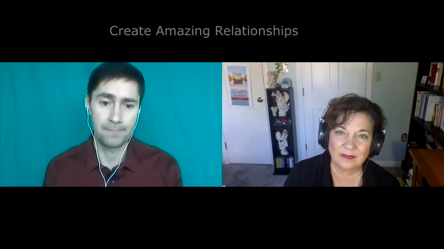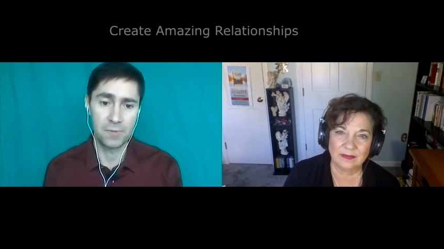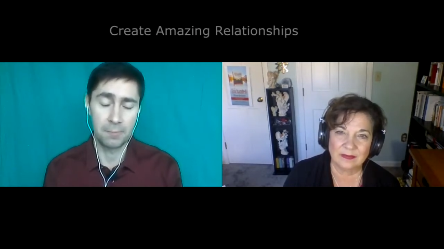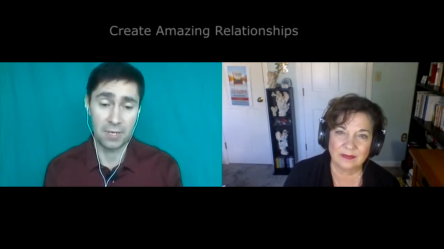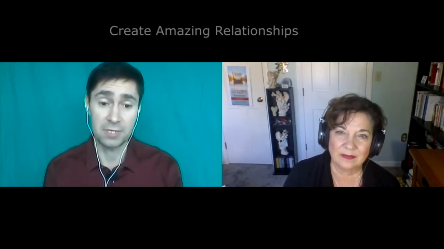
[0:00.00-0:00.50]
Speaker 1: the
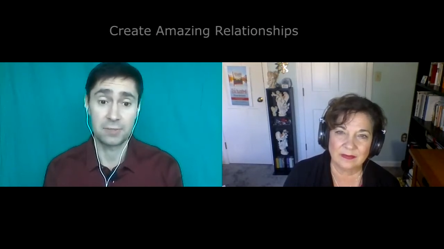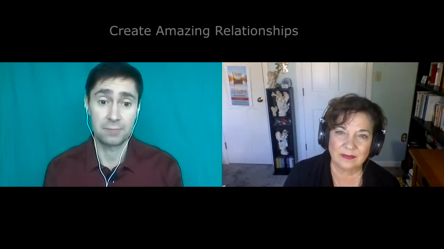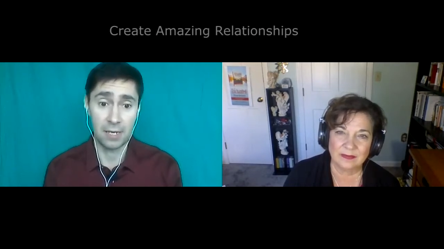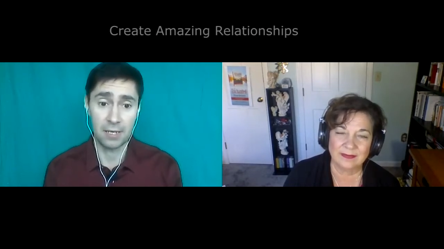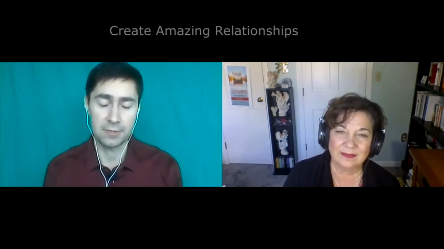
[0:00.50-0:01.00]
best
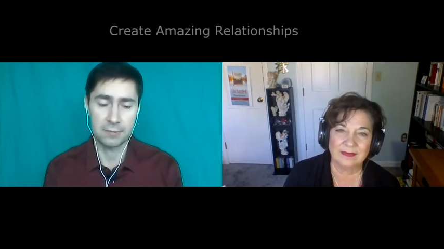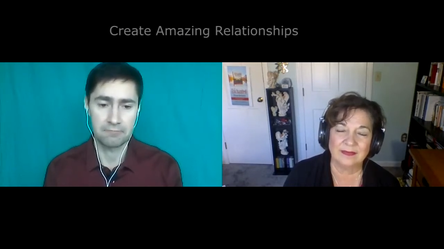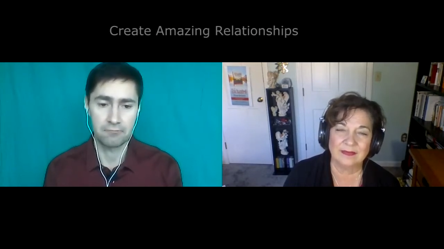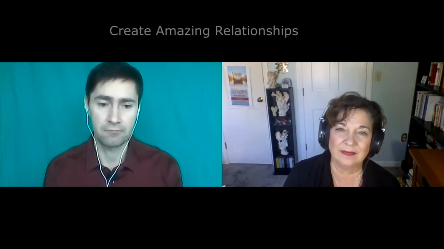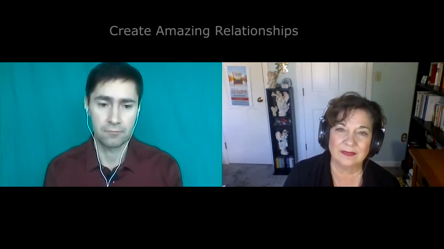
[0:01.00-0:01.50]
i guess
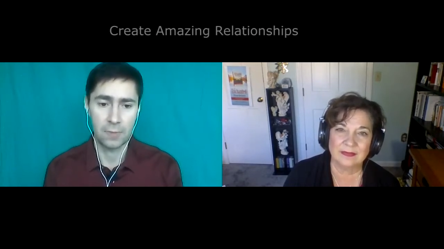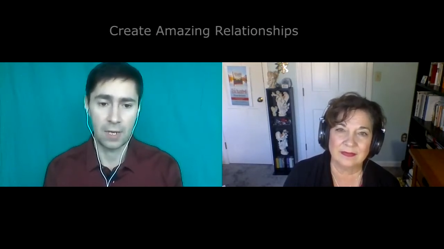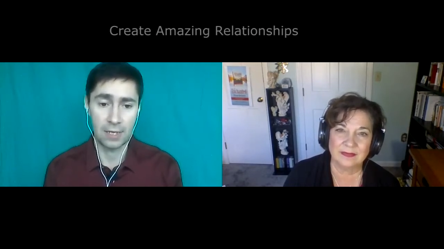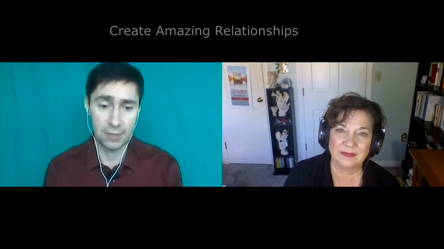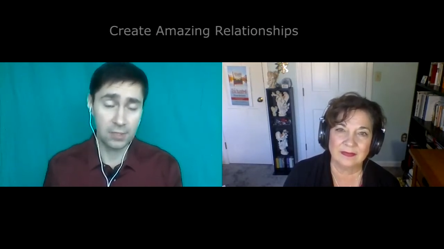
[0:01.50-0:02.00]

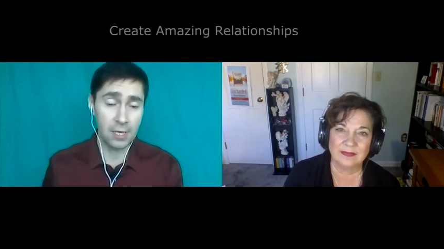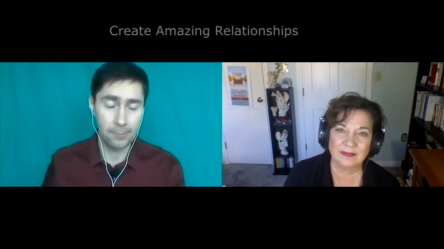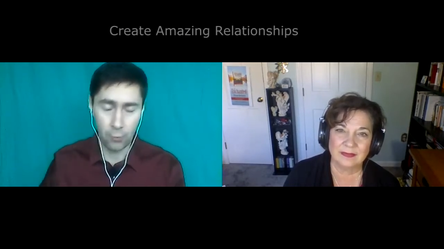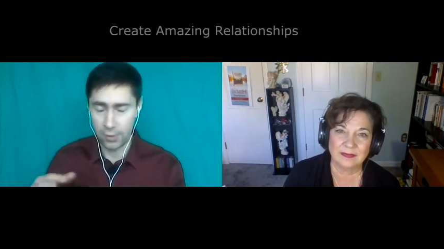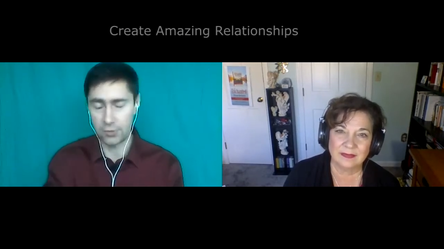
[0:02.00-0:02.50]
at, at that
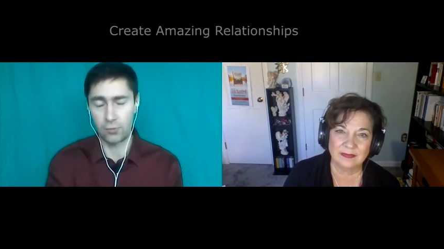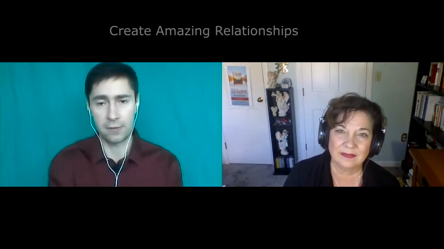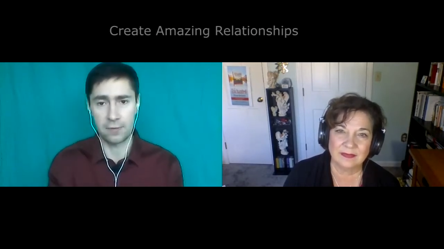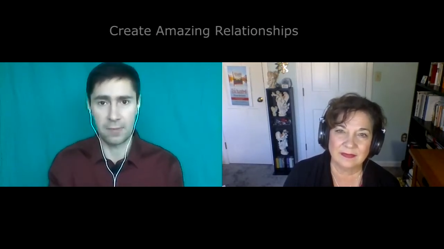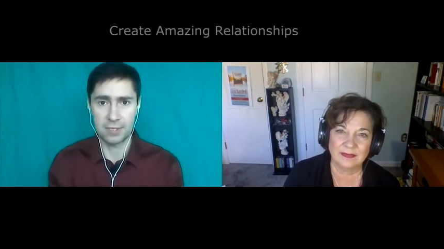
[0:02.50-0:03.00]
point one of
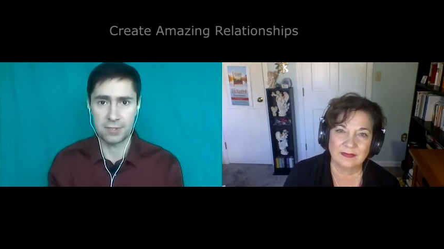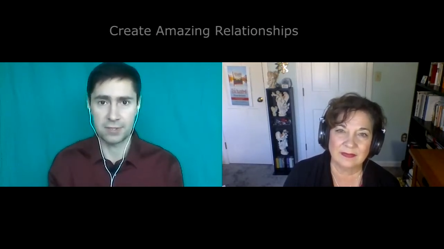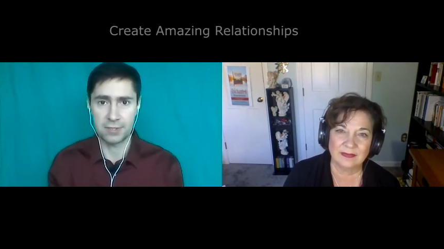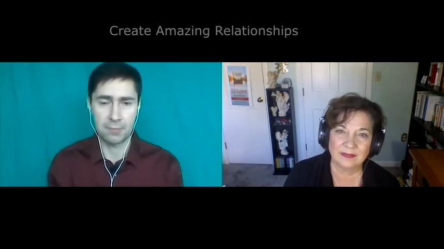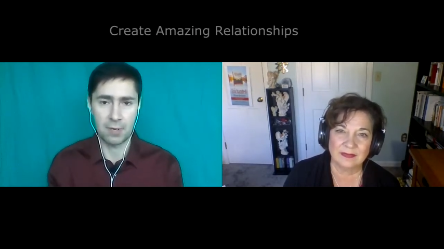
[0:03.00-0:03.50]
the best
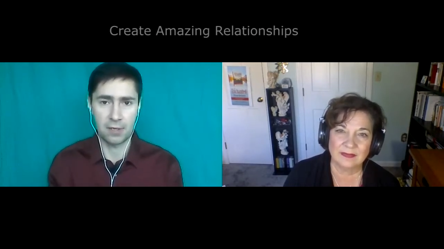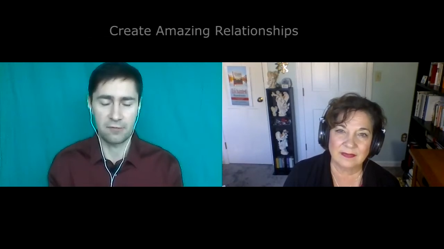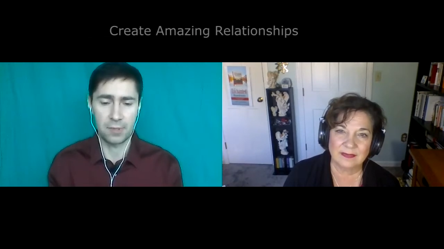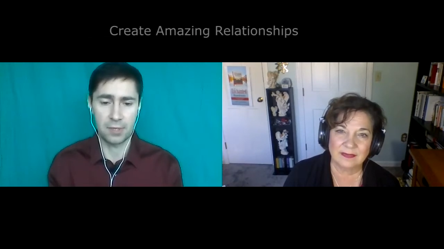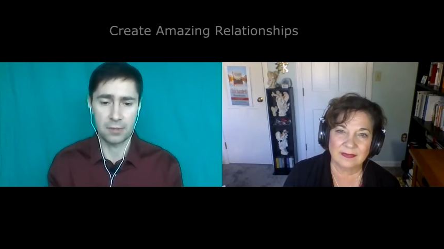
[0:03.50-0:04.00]
times in my life
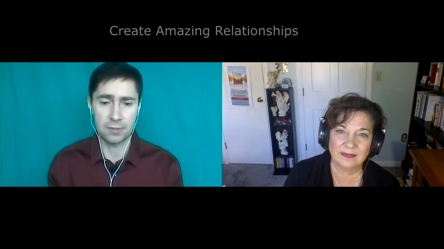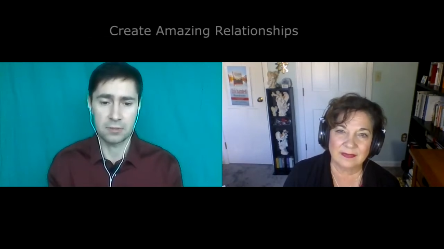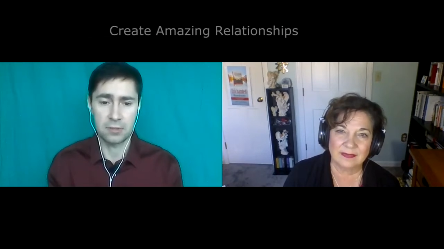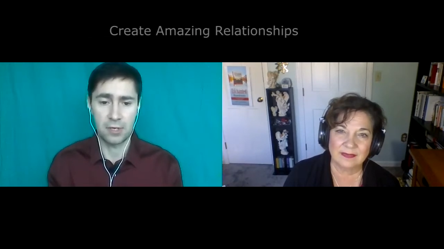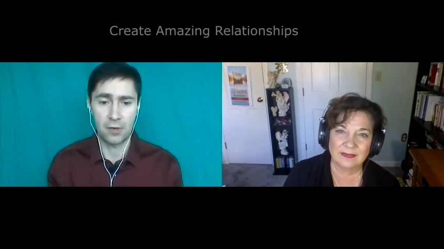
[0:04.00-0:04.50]
because
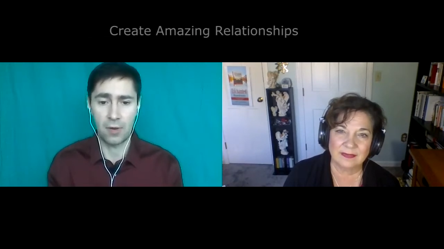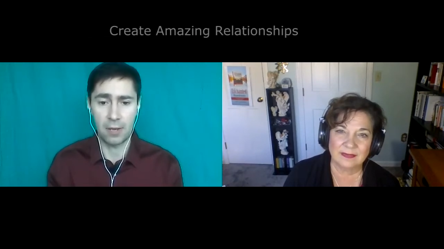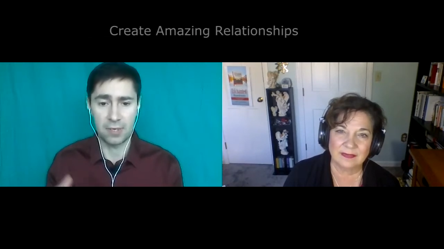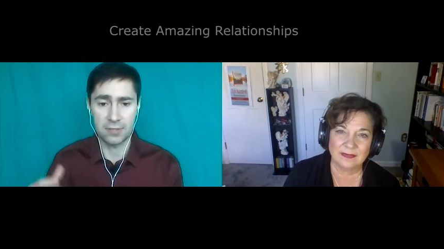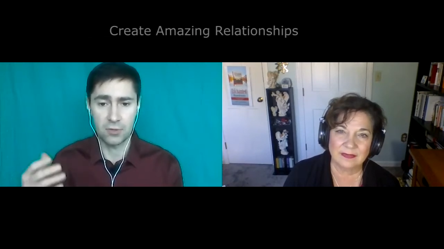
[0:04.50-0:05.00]
you know i
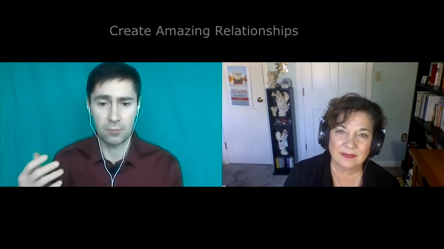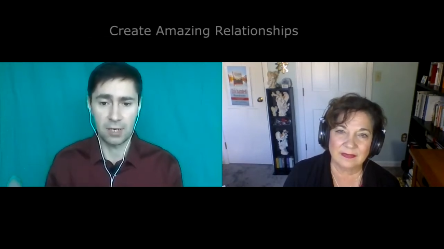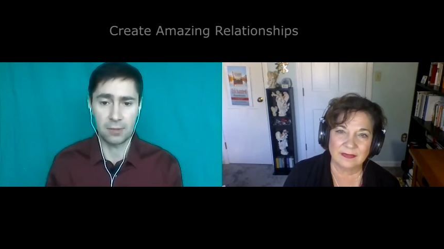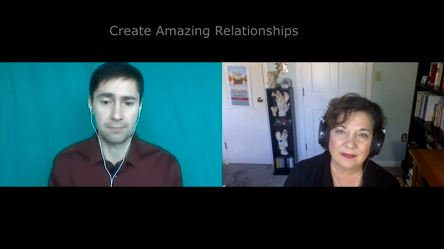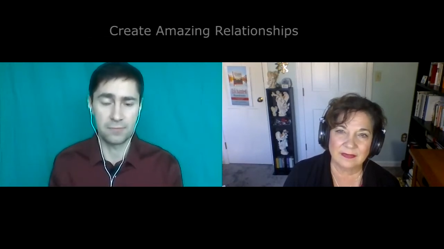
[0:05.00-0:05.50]
met so
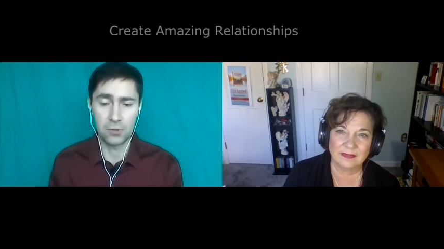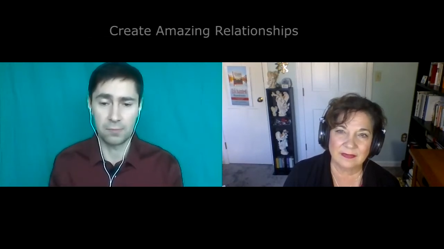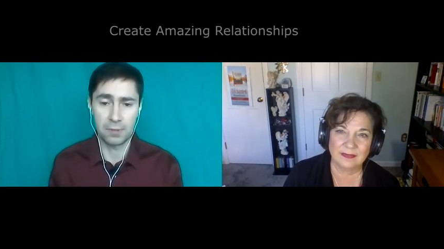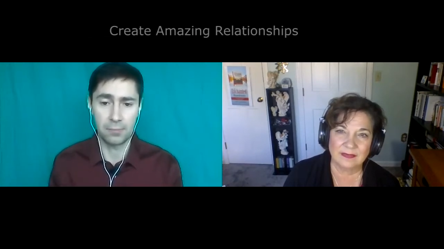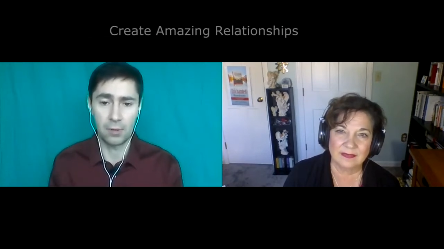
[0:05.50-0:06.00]
many new
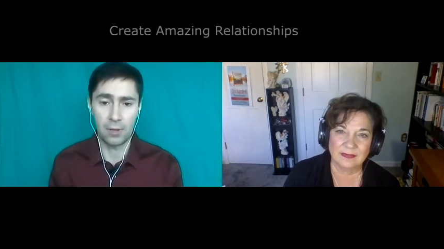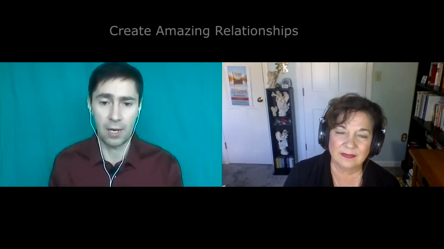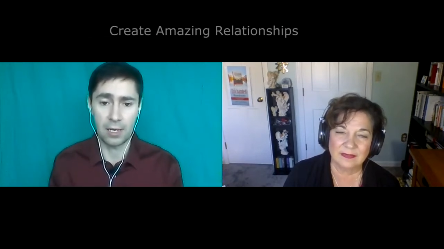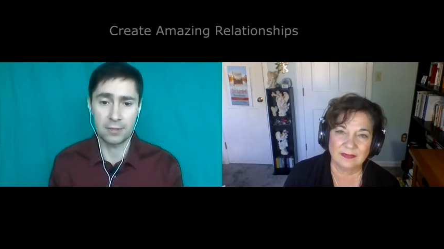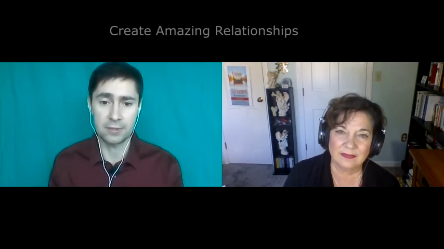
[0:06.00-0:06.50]
people
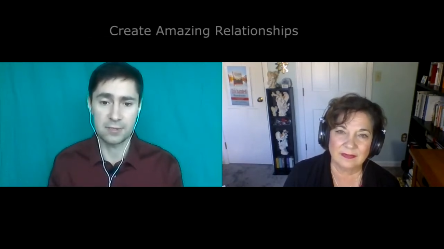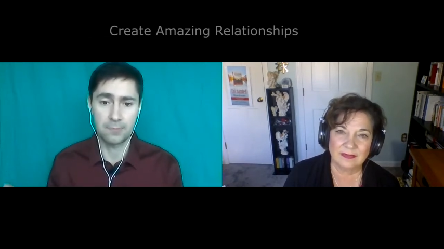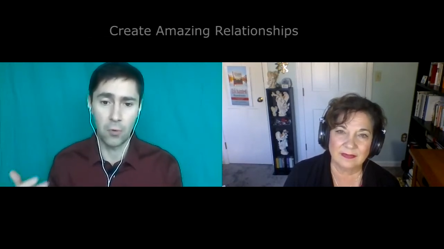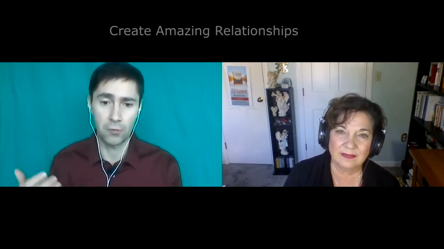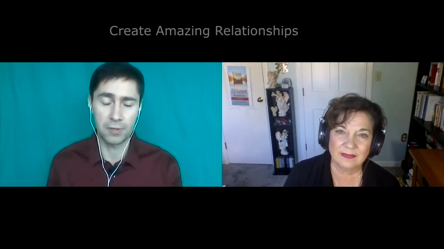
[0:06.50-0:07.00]
i
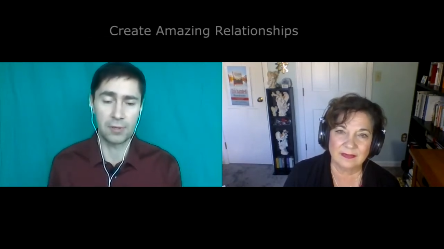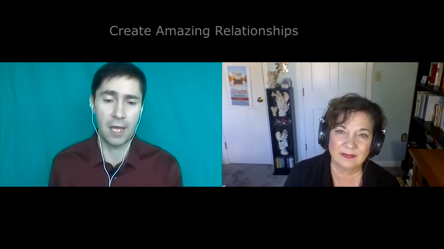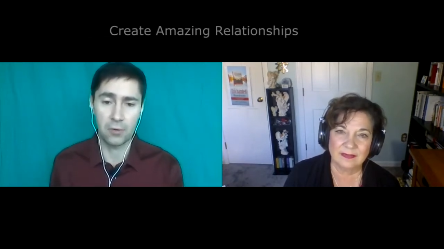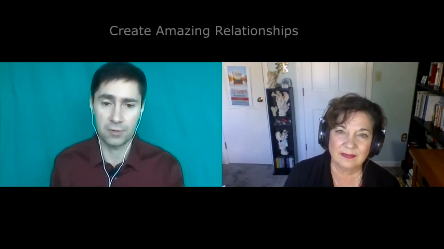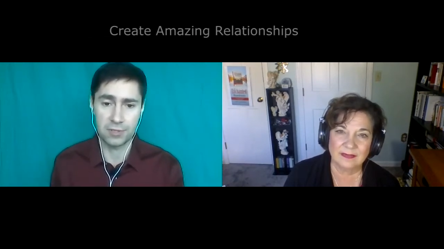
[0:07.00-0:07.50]
spoke the
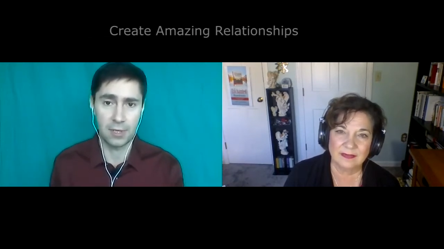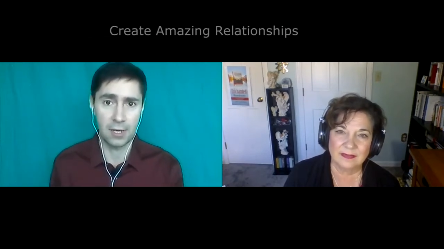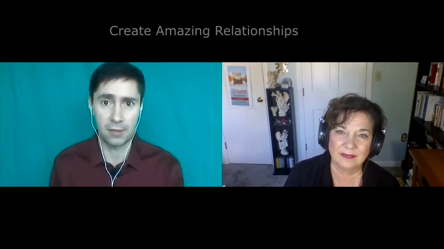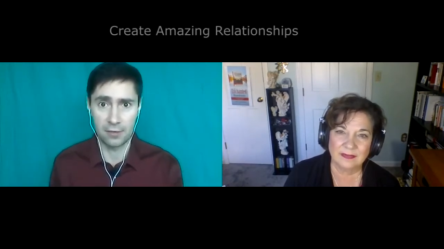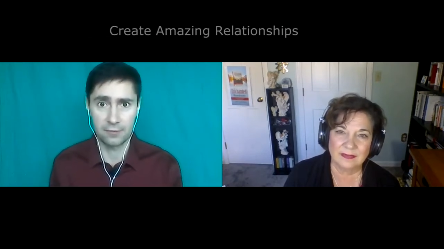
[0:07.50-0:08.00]
language that
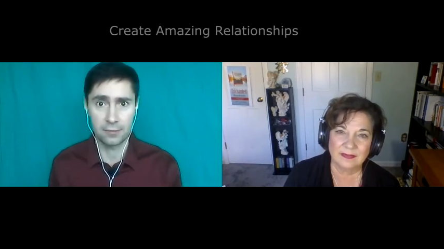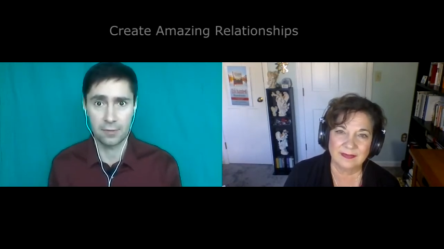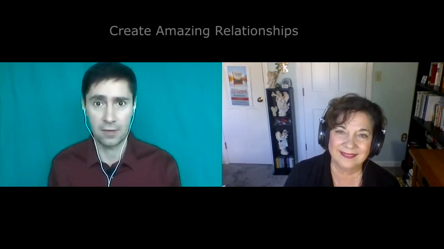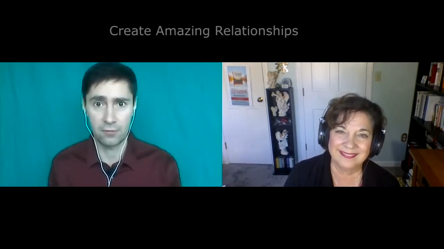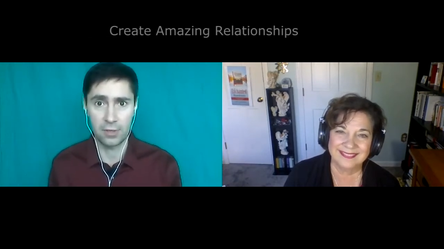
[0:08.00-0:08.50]
i love
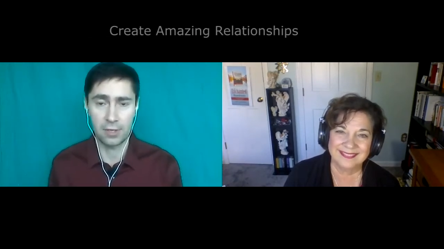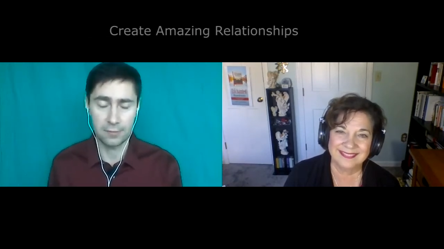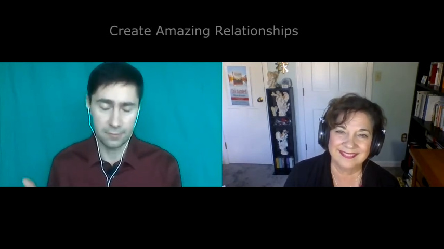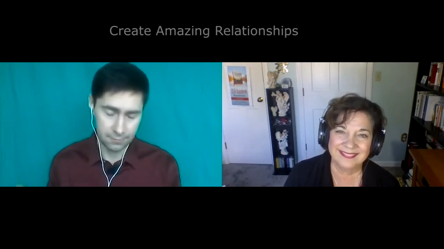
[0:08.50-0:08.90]
every day